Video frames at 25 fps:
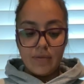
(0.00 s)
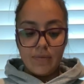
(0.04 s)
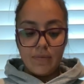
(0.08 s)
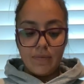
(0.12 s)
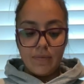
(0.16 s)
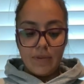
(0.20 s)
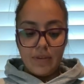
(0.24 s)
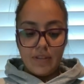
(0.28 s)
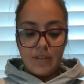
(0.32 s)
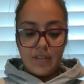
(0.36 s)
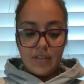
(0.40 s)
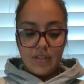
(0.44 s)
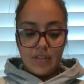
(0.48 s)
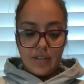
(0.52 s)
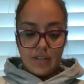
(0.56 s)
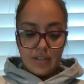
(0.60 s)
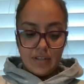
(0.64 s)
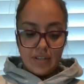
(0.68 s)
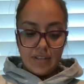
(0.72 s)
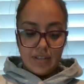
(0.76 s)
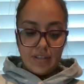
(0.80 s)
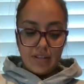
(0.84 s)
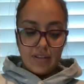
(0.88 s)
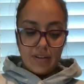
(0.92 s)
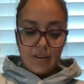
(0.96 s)

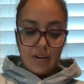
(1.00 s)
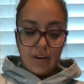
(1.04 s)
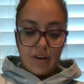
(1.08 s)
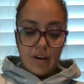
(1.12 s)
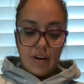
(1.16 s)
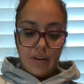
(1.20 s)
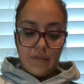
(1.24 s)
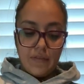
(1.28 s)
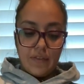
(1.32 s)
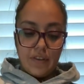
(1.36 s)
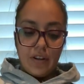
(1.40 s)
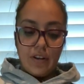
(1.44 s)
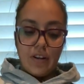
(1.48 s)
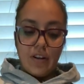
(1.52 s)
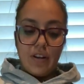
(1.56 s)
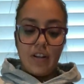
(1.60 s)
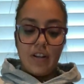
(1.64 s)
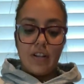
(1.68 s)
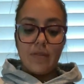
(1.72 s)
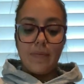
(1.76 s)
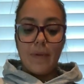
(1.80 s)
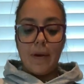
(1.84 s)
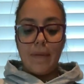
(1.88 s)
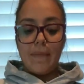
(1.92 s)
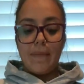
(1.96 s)
Binges are often
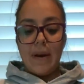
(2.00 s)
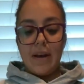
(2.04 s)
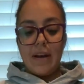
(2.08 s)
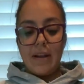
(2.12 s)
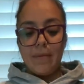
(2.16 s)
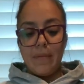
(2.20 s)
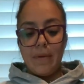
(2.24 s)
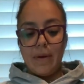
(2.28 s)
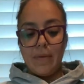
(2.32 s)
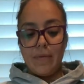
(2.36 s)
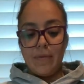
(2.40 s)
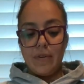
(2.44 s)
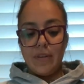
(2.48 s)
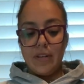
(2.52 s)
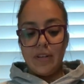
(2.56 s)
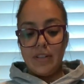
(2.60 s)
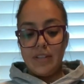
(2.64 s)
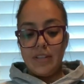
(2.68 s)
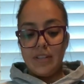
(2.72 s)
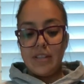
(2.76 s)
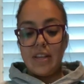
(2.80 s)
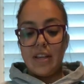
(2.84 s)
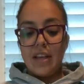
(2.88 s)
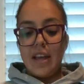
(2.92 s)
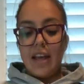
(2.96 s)
caused by bad
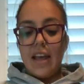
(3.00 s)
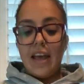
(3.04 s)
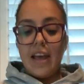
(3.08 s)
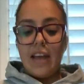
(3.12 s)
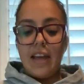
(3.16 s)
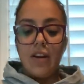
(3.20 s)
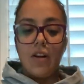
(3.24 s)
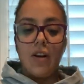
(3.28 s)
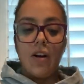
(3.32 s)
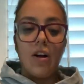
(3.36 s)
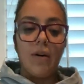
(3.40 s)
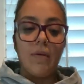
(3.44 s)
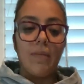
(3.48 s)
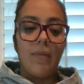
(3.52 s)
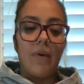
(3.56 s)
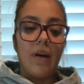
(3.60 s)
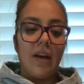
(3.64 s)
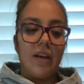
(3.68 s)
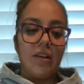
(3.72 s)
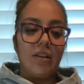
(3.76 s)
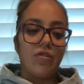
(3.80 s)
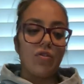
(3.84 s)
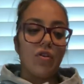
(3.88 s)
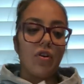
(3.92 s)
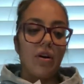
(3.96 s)
memories and
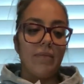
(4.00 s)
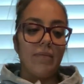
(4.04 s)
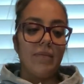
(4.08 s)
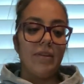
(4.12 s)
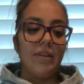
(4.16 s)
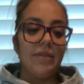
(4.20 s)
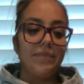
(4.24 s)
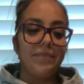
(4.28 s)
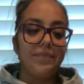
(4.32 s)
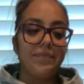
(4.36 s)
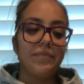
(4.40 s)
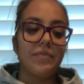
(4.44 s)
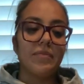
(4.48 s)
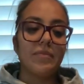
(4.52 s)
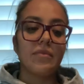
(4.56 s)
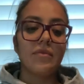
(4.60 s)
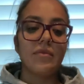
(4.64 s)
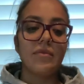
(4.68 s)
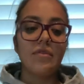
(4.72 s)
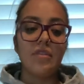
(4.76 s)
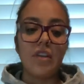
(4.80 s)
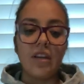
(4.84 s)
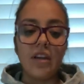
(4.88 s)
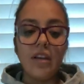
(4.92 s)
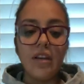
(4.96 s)
combat trauma.
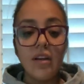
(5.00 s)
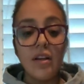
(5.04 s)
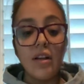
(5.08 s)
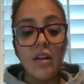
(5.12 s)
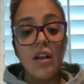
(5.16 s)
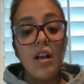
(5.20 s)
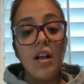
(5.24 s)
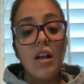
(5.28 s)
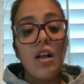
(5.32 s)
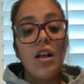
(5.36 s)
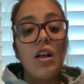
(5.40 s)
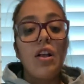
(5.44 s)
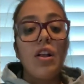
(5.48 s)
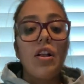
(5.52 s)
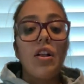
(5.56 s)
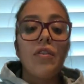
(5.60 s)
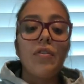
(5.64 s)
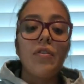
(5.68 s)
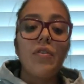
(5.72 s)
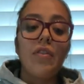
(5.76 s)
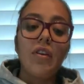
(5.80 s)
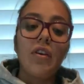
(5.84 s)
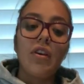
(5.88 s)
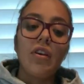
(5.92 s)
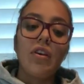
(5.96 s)
D,
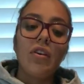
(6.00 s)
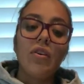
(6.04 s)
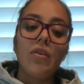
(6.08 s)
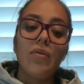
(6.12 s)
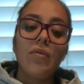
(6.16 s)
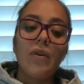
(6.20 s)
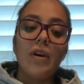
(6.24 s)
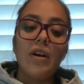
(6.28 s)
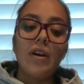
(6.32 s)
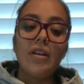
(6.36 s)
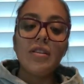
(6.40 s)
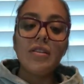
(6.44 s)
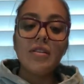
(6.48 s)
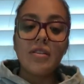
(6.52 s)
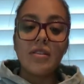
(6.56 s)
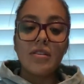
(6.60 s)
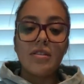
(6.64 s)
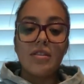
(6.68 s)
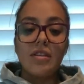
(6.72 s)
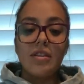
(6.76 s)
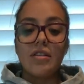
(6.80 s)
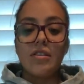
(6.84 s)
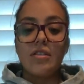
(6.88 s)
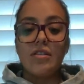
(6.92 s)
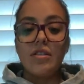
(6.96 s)
the U.S.
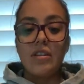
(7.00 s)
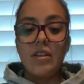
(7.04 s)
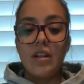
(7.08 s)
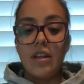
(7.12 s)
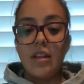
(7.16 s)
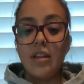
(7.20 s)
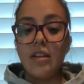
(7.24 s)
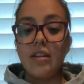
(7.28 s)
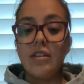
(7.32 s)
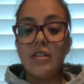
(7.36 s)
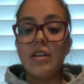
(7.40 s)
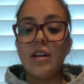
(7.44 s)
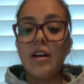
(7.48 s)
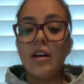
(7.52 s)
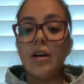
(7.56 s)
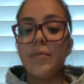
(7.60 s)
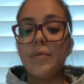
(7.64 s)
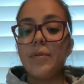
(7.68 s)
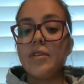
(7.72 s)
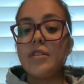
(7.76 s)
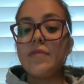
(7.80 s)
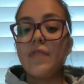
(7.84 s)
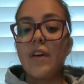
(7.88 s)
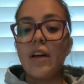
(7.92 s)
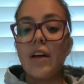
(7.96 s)
does nothing to help
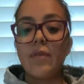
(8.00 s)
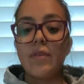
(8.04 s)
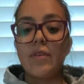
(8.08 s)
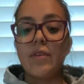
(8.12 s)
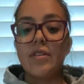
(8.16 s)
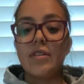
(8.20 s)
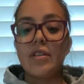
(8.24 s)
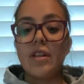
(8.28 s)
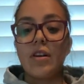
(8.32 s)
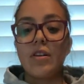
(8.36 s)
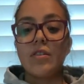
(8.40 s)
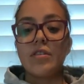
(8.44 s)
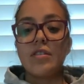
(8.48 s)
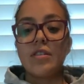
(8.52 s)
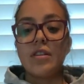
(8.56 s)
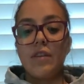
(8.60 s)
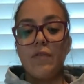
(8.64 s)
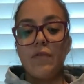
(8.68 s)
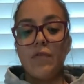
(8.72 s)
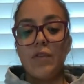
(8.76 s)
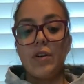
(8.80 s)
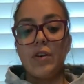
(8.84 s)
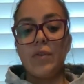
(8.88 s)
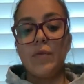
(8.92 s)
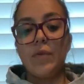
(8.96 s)
these veterans that are
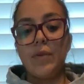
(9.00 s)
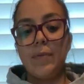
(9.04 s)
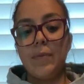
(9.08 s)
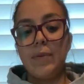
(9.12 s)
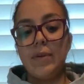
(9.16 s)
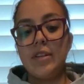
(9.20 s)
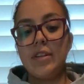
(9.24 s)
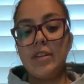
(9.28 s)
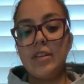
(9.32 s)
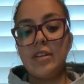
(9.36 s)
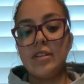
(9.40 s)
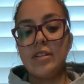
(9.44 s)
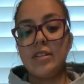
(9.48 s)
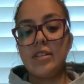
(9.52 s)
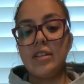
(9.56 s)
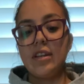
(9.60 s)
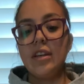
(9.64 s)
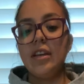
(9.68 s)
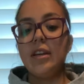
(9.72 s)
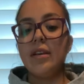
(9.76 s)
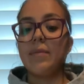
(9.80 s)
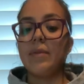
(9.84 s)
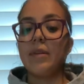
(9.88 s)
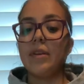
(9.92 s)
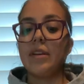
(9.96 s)
suffering with
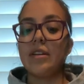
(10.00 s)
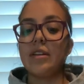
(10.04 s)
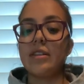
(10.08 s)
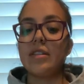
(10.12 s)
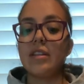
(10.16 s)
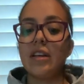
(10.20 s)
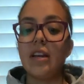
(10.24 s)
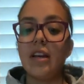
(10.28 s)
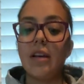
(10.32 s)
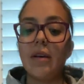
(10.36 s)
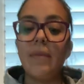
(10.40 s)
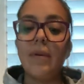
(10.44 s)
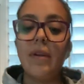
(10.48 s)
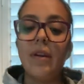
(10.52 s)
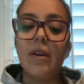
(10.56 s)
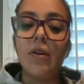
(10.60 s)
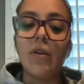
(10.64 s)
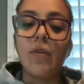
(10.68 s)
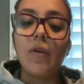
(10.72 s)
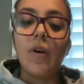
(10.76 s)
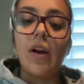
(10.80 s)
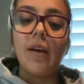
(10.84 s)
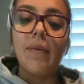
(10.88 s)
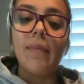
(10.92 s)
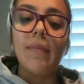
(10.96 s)
PTSD, and because they committed a
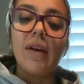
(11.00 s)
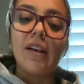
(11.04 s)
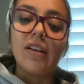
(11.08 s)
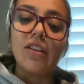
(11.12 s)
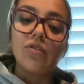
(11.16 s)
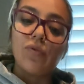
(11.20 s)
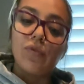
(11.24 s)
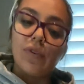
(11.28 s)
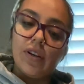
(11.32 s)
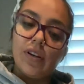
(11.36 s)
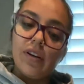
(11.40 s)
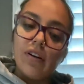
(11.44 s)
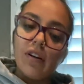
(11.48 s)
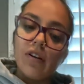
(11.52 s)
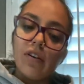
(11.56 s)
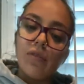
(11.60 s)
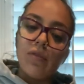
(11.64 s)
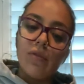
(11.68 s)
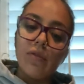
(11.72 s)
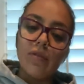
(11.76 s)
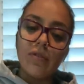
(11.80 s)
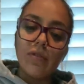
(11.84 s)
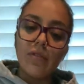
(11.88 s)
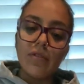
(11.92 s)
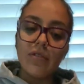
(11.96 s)
crime as green card
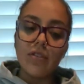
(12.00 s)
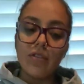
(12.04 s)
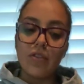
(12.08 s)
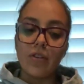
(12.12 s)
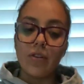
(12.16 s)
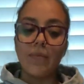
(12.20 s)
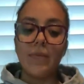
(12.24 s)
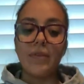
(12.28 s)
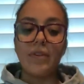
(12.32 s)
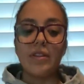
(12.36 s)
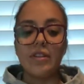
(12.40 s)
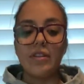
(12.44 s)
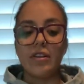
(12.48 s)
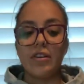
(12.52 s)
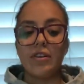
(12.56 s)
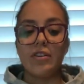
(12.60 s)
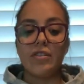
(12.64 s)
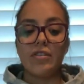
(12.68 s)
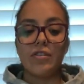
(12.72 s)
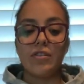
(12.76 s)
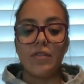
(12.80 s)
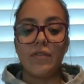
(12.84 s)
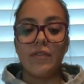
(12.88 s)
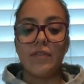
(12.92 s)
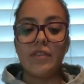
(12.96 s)
holders, their military
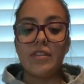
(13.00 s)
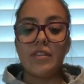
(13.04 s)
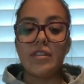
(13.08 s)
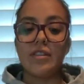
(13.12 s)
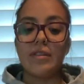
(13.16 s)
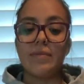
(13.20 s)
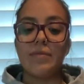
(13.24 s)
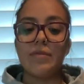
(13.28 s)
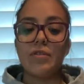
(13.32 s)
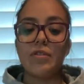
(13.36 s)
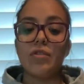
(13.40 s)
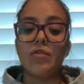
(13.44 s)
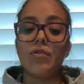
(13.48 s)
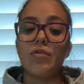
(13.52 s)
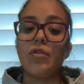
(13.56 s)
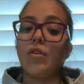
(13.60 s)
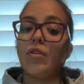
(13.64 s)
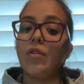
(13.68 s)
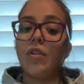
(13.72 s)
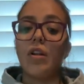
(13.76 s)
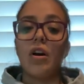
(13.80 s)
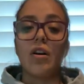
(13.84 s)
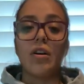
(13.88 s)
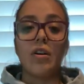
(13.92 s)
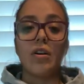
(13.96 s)
service seems to no
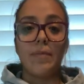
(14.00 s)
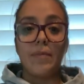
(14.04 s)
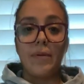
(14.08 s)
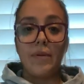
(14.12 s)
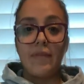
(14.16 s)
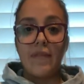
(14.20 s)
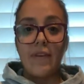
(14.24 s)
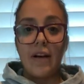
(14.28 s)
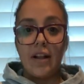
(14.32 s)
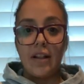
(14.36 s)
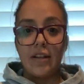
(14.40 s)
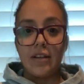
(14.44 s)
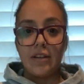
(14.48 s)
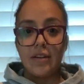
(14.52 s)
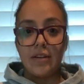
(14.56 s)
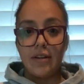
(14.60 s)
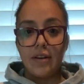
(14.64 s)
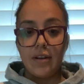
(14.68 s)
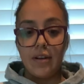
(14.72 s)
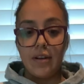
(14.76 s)
longer be valid.